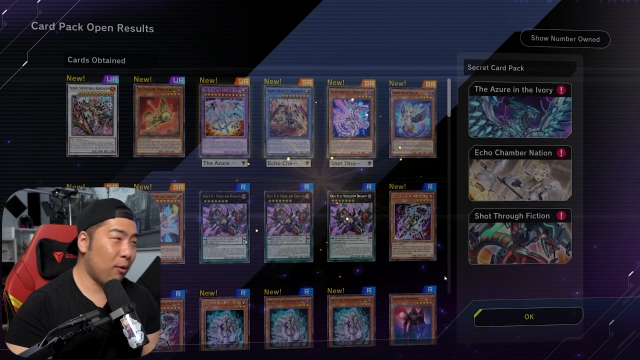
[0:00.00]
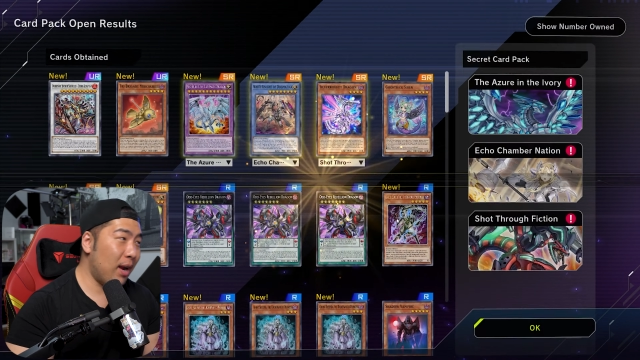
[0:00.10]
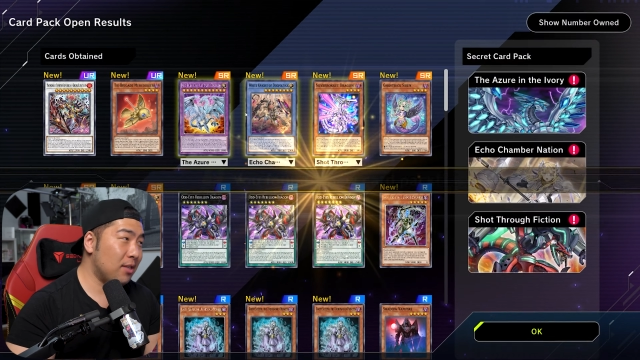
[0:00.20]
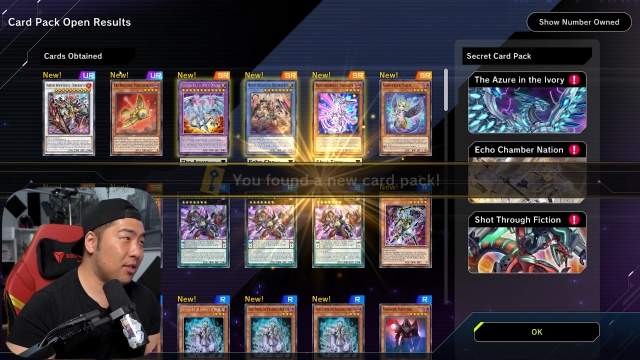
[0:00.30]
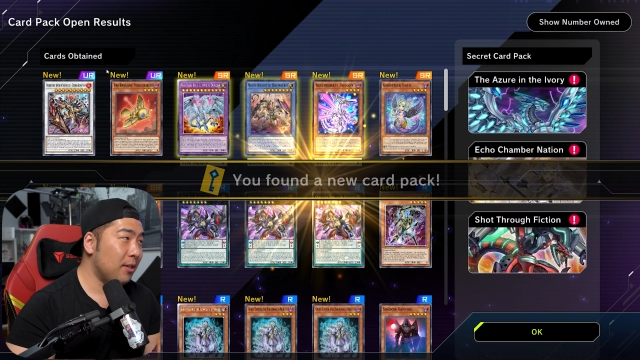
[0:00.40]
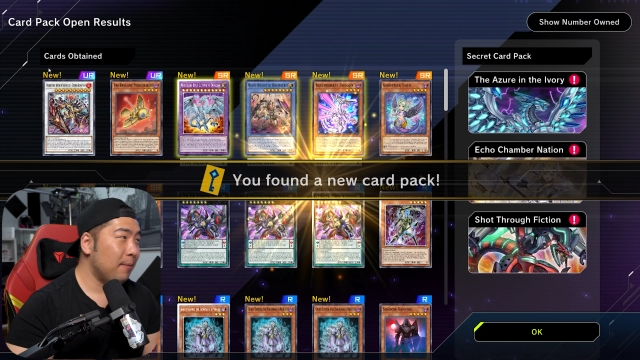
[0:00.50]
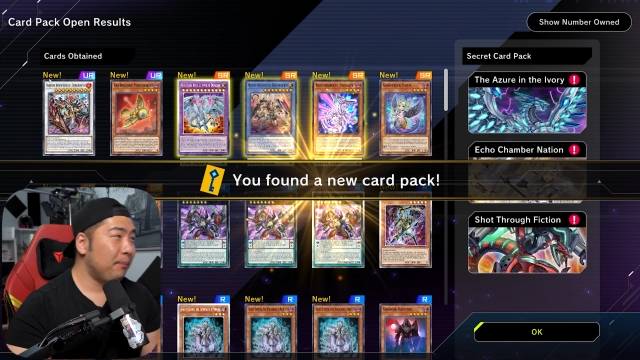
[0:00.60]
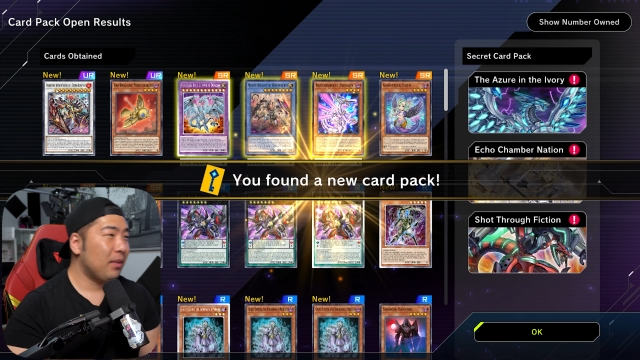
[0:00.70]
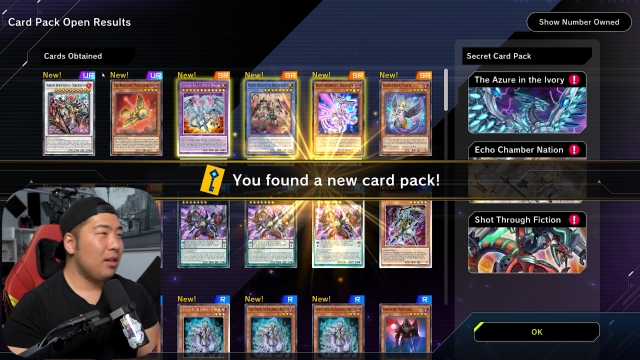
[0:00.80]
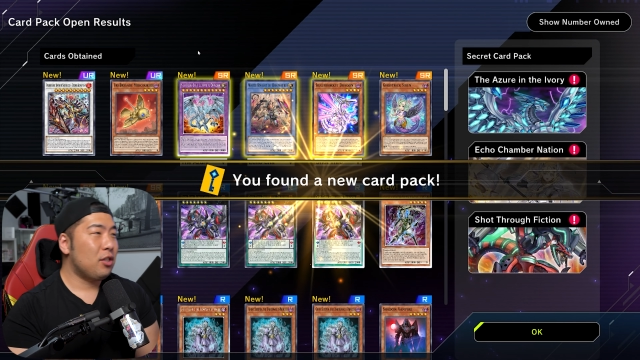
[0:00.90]
the rest.
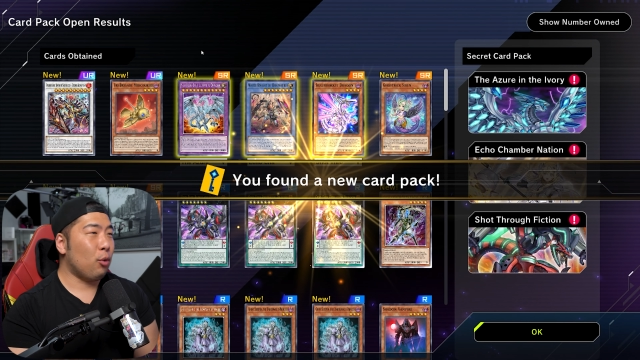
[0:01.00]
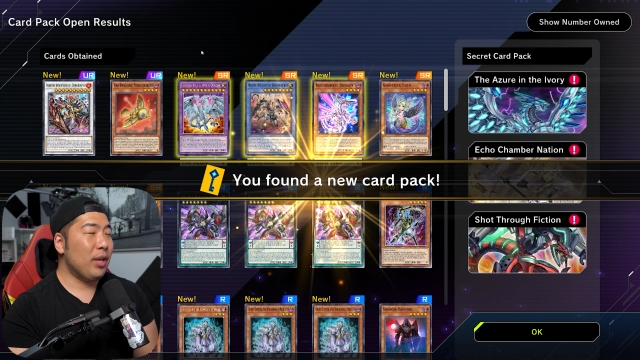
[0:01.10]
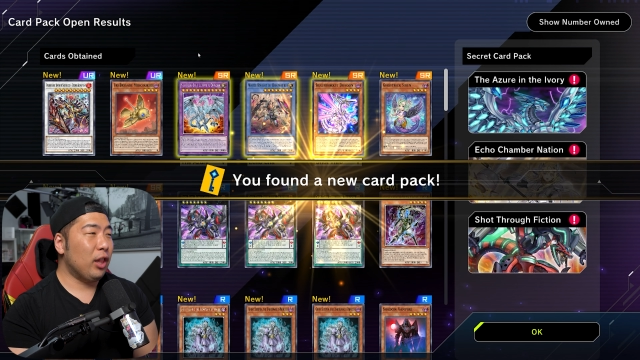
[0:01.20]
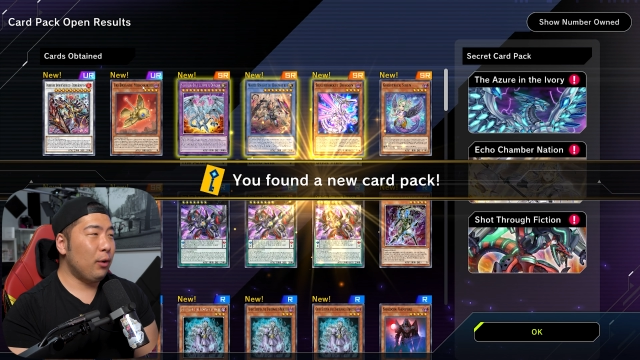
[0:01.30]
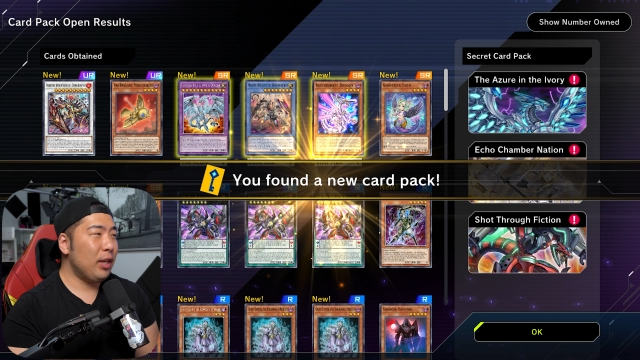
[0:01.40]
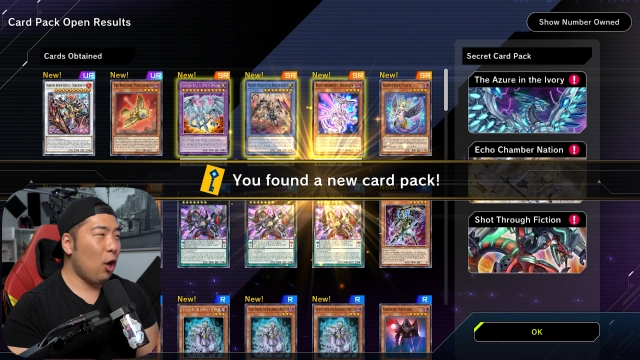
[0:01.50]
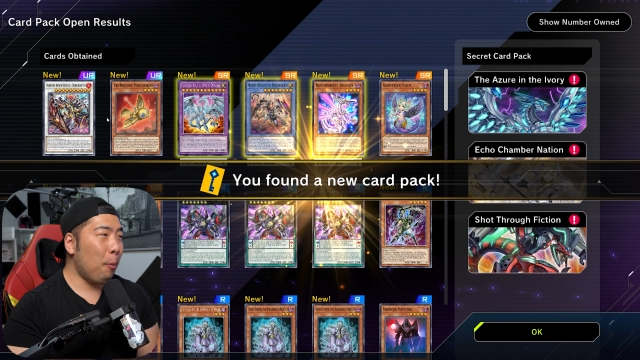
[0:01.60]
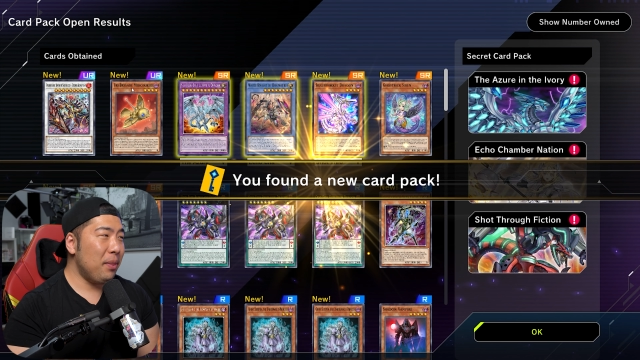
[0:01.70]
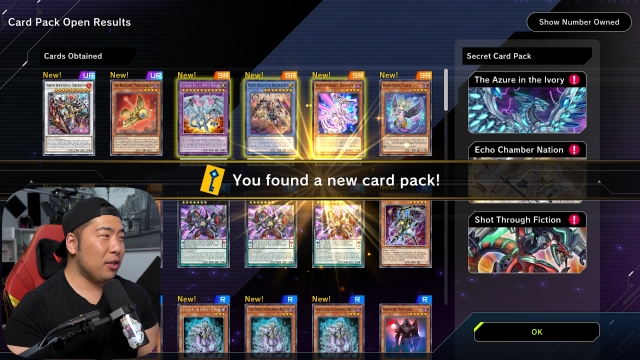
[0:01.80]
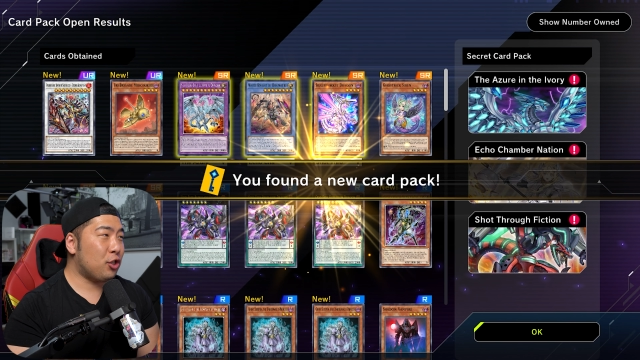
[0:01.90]
So we literally
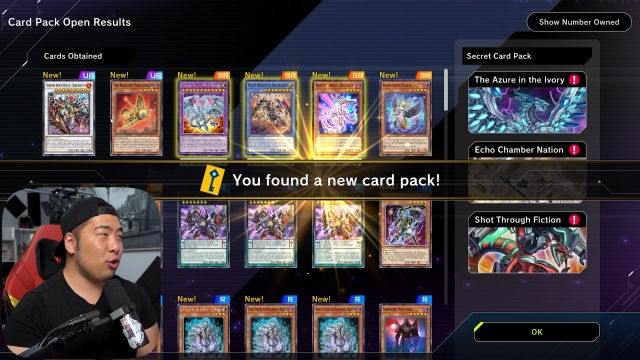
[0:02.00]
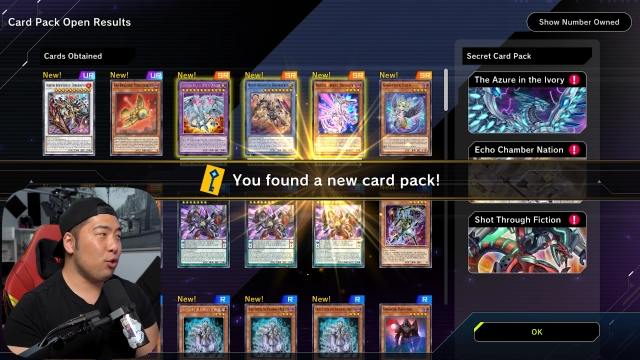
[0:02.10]
opened the 2